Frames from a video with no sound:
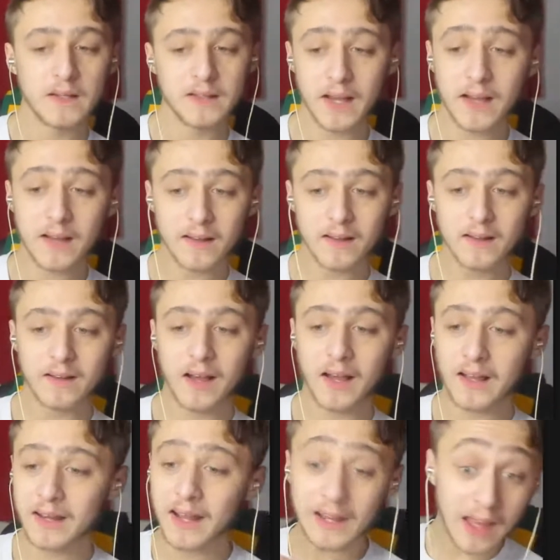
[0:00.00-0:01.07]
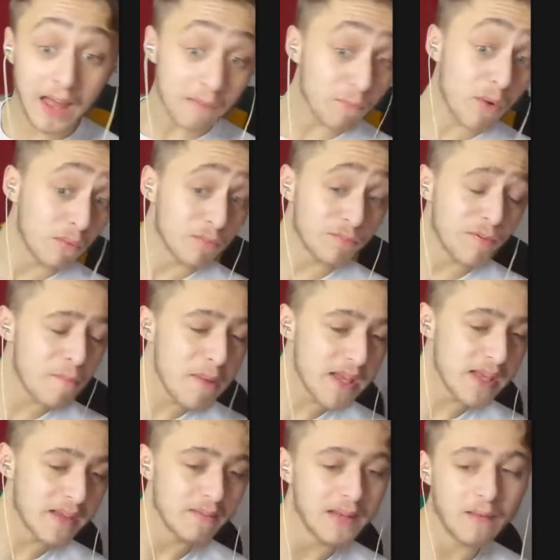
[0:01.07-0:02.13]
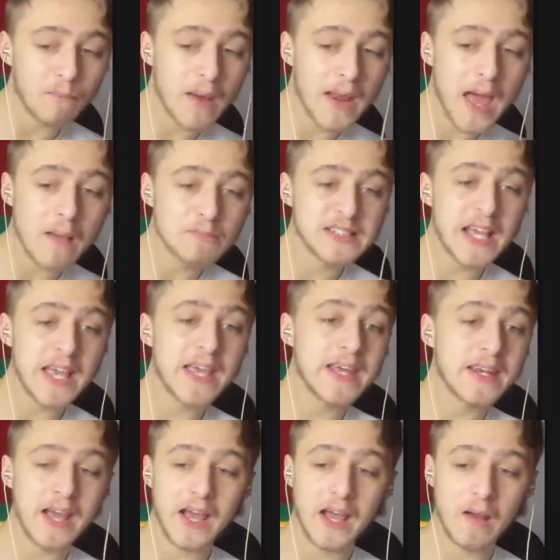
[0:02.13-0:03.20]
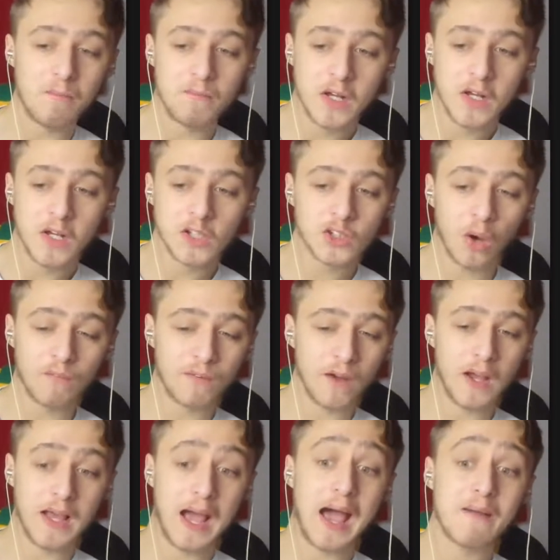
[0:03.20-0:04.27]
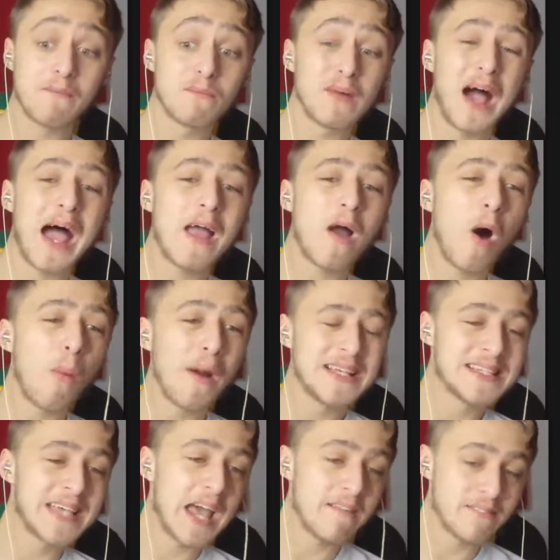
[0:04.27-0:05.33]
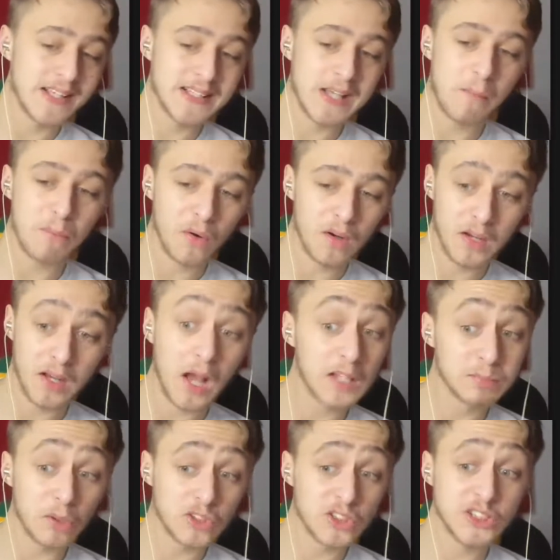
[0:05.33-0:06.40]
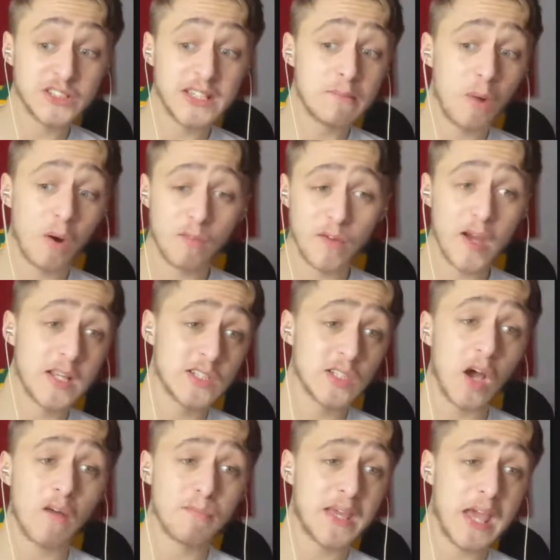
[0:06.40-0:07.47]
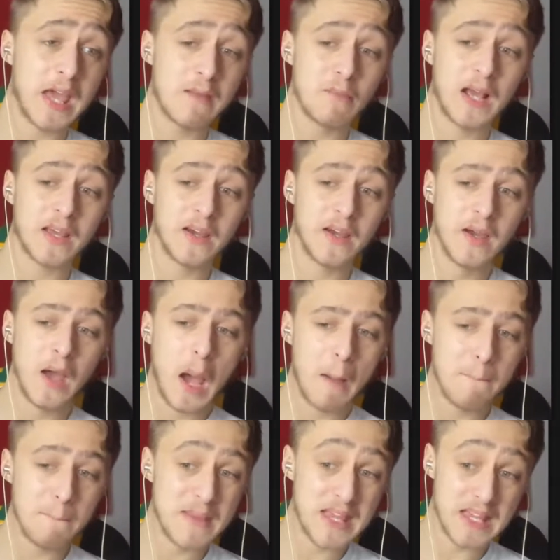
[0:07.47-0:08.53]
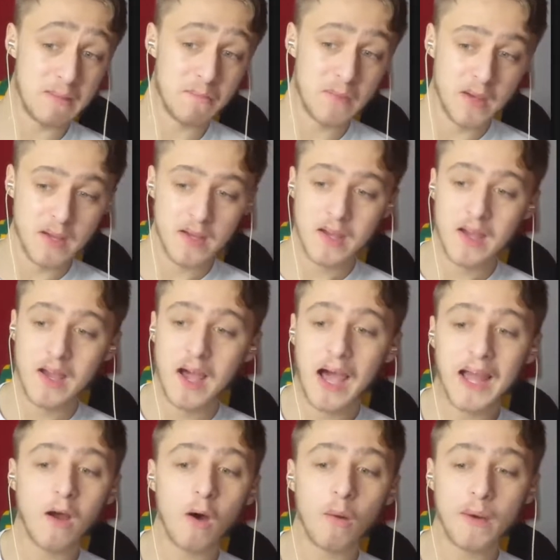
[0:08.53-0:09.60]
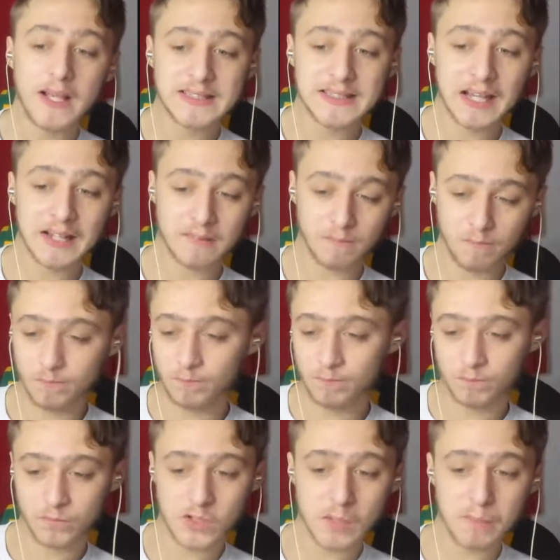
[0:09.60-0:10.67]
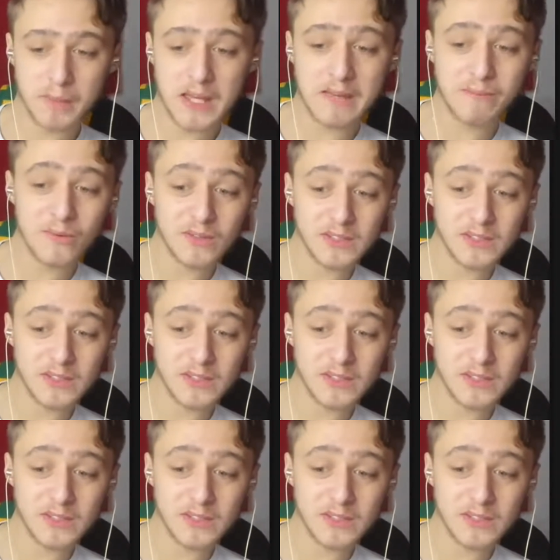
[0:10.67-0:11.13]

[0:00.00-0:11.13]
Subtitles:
Yeah. Well, for me, like, when I'm saying, so I always gave the example, as much as Timo Werner sort of became like a meme, I always said to be